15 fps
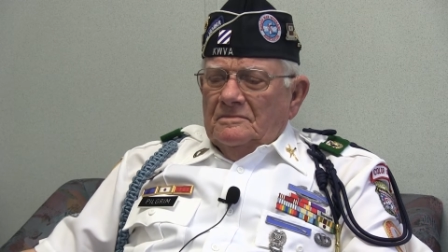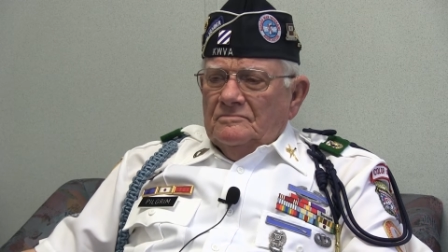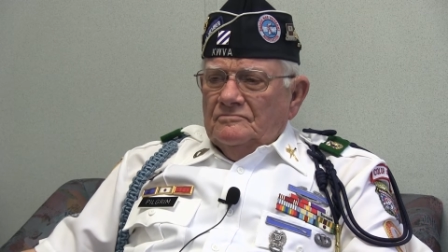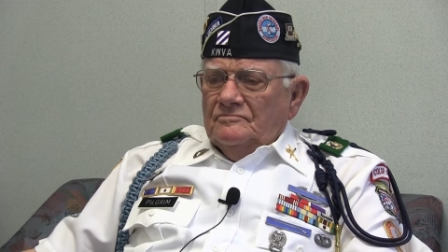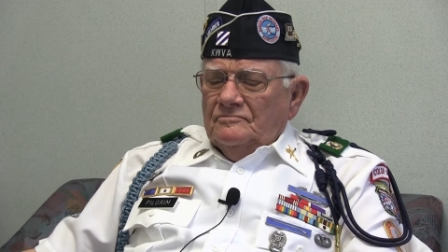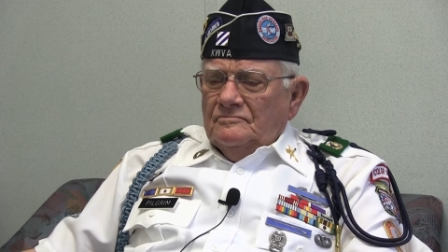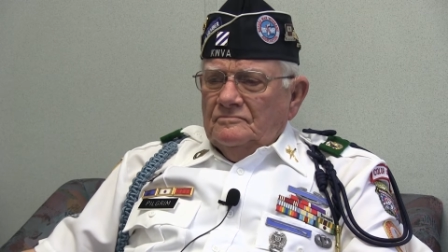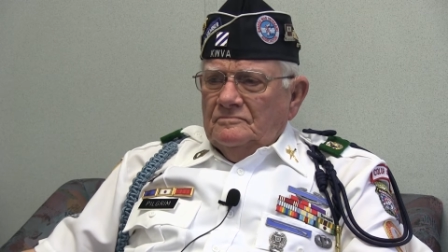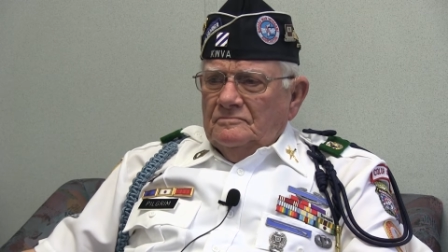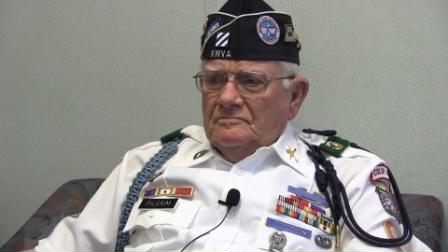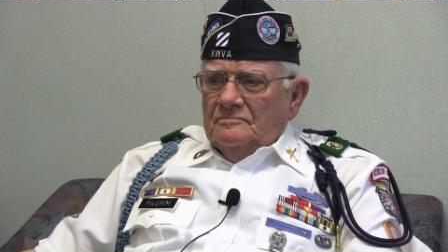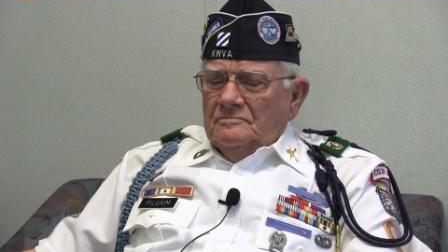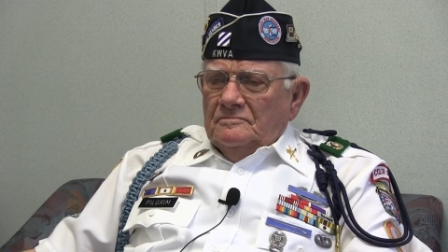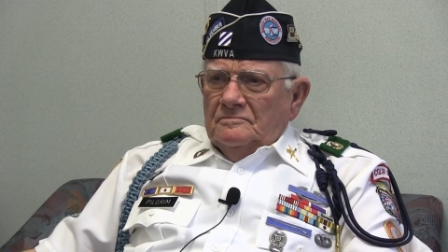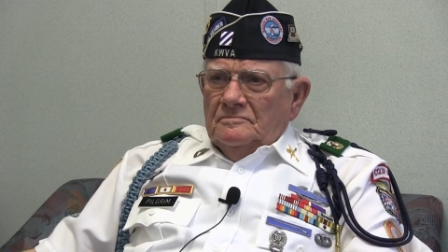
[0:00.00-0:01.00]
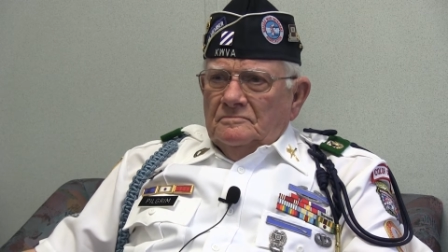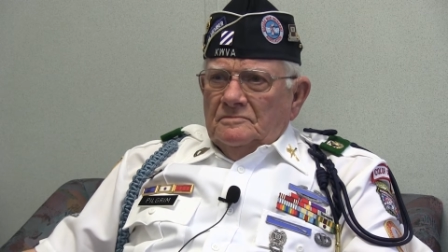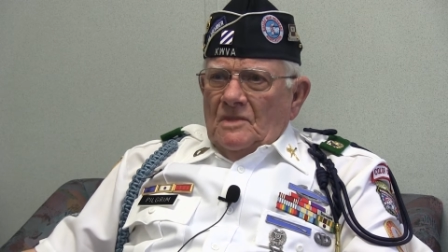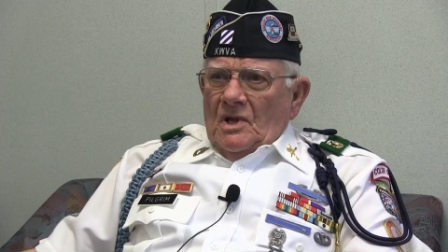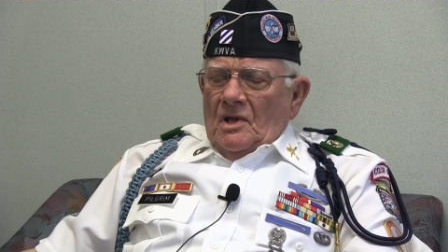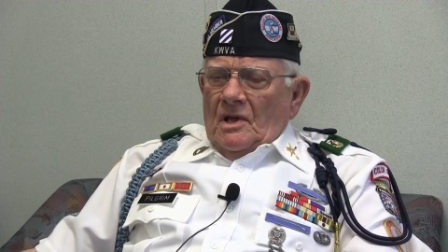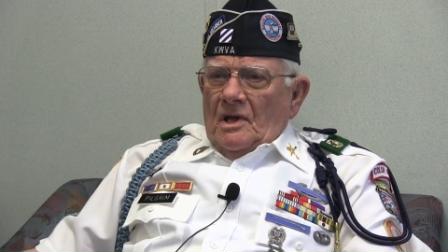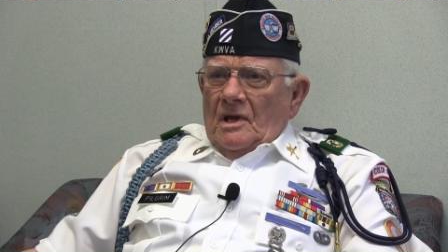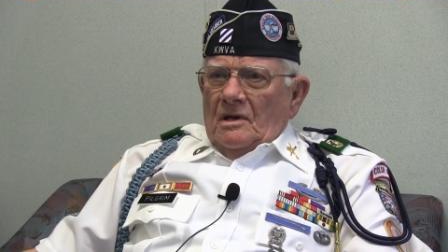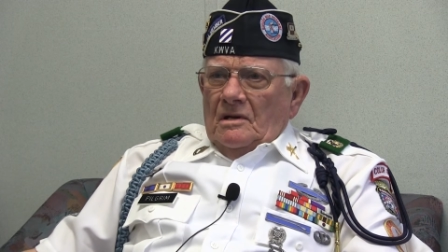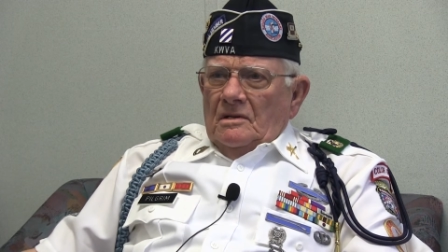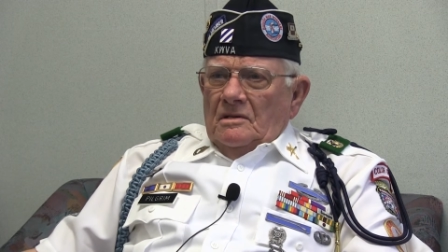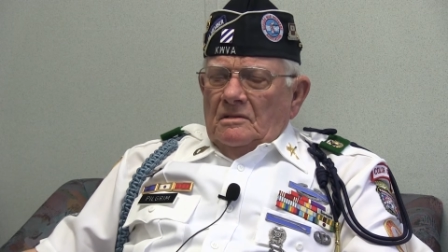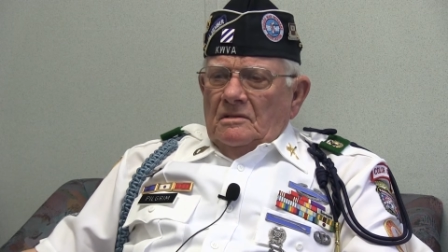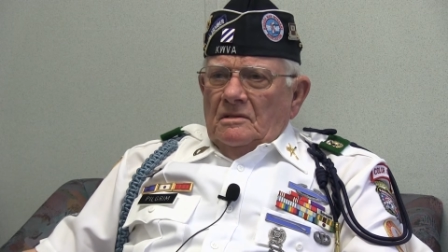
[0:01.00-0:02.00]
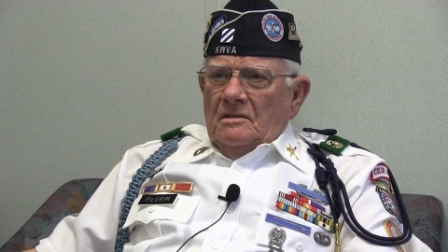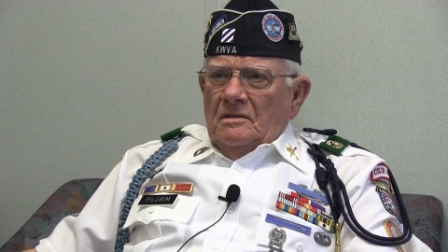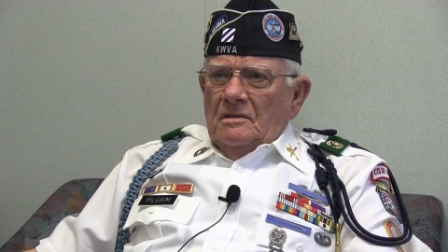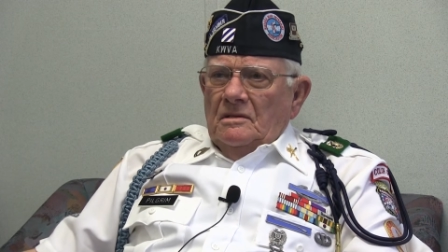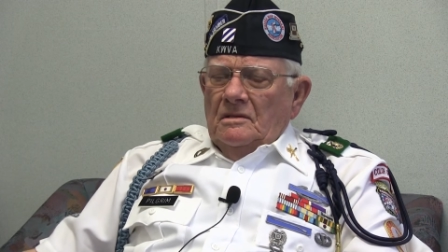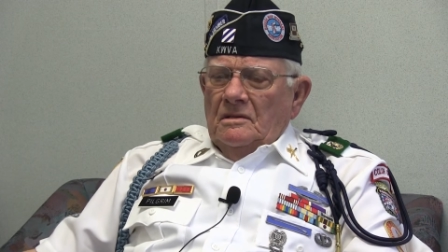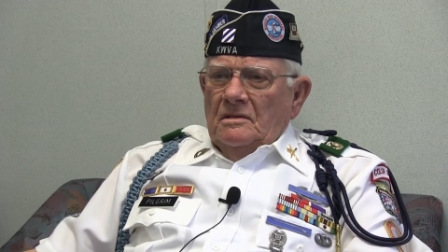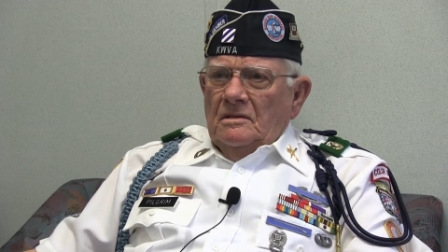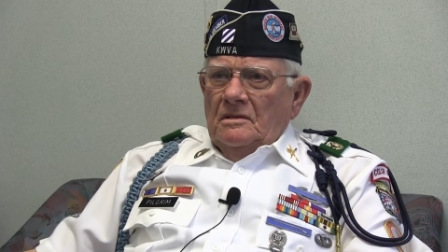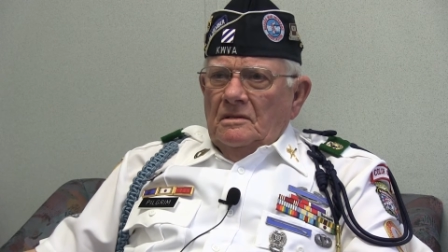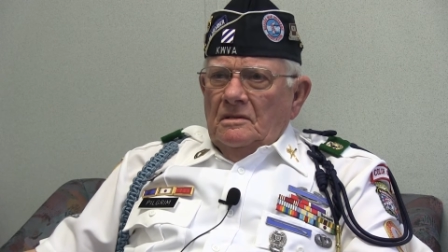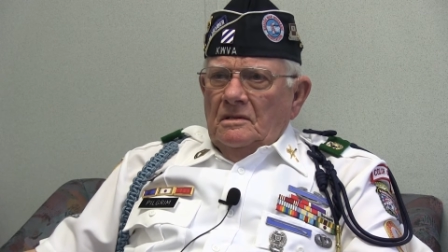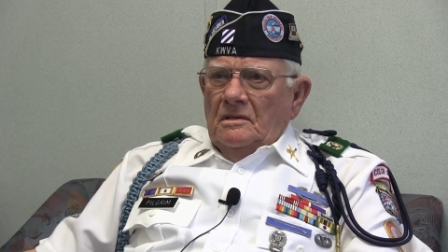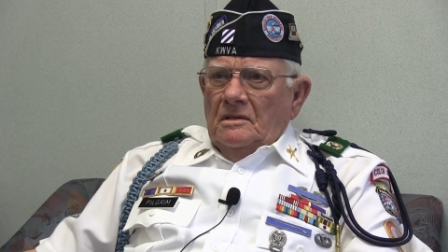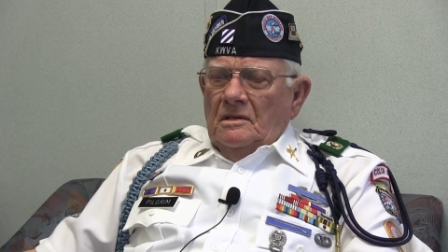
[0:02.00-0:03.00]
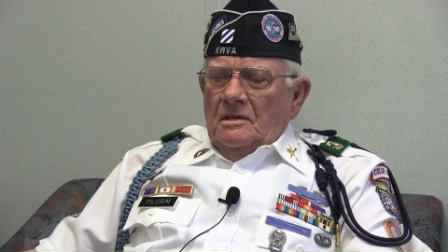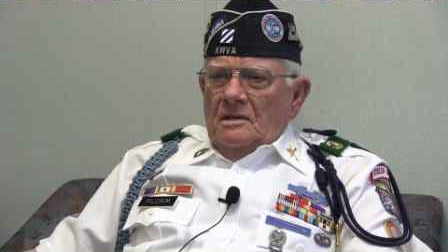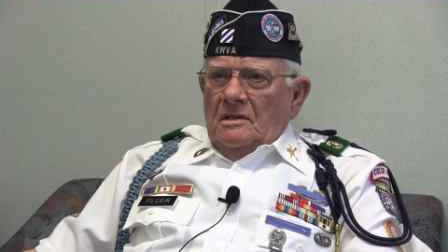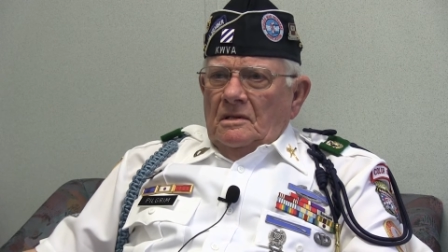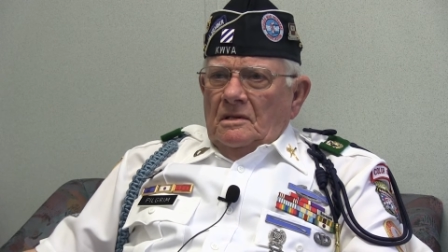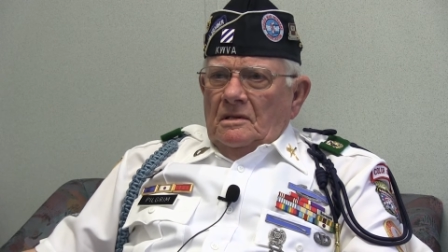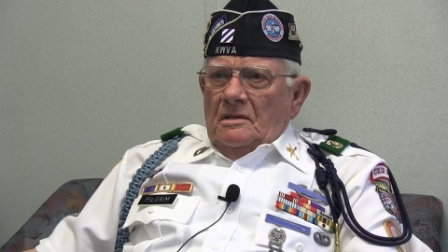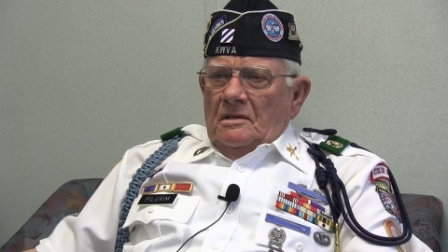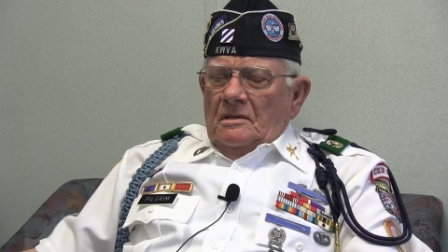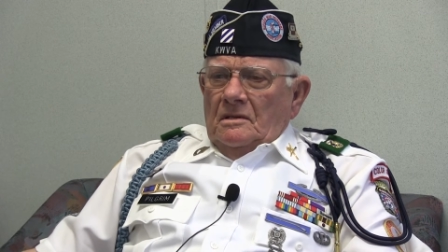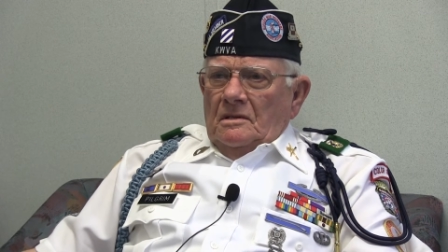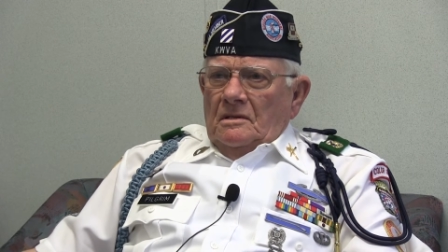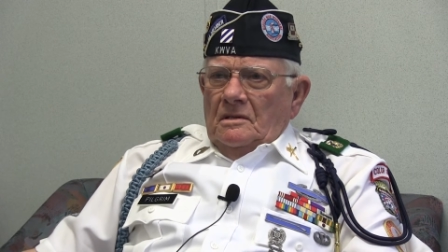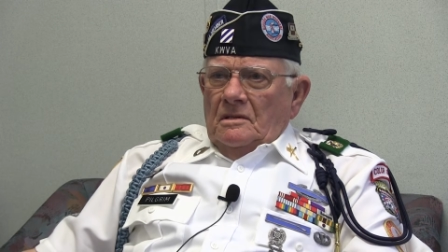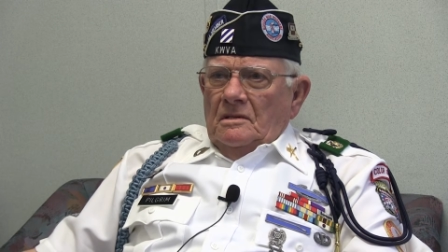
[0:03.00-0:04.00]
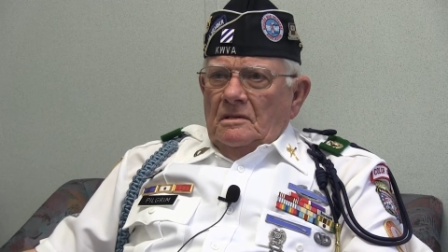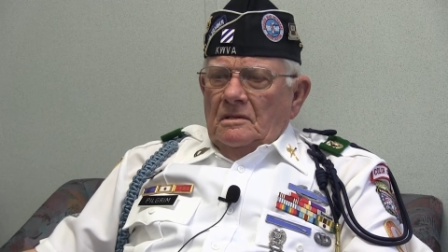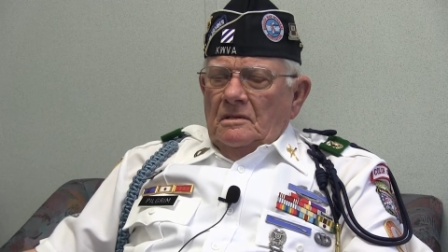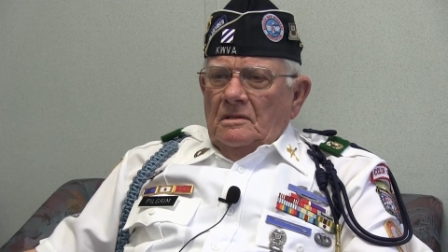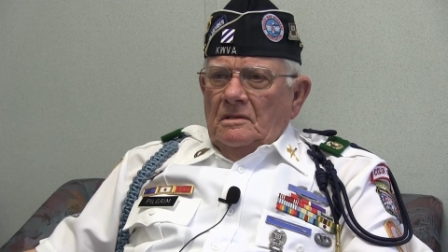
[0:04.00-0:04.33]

So Taegu was also miserable at the time. And what